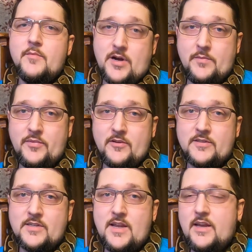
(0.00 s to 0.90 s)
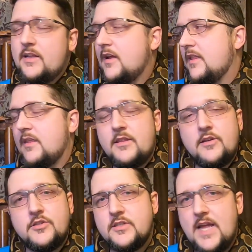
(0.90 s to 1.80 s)
popular snake, and I think
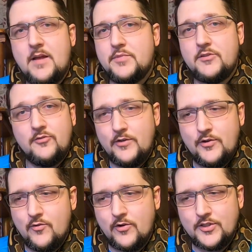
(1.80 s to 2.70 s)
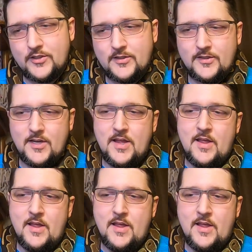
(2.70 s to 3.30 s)
they're just absolutely gorgeous.